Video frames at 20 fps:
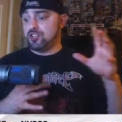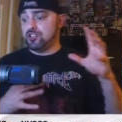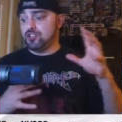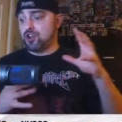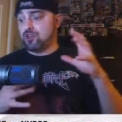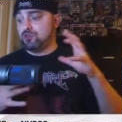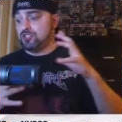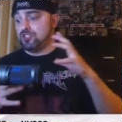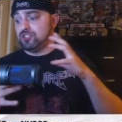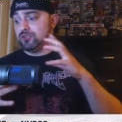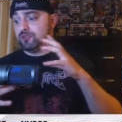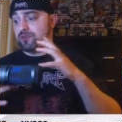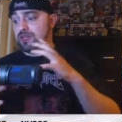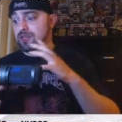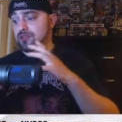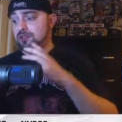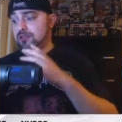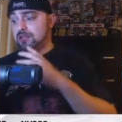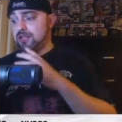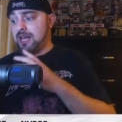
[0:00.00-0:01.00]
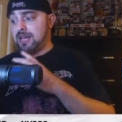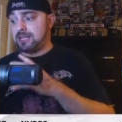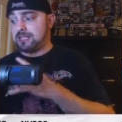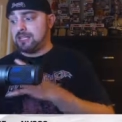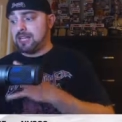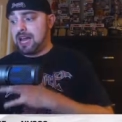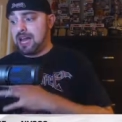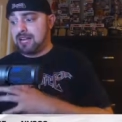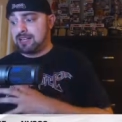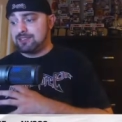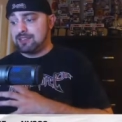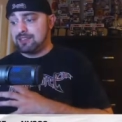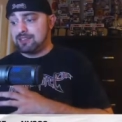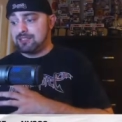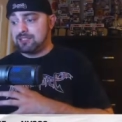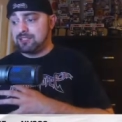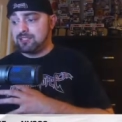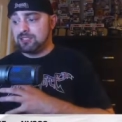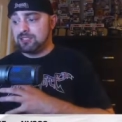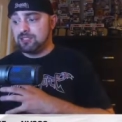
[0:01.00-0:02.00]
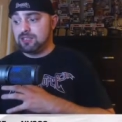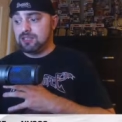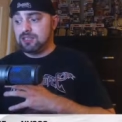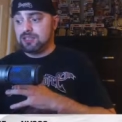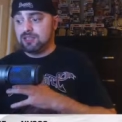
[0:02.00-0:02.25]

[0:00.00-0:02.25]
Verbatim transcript: shown some heel like tactics.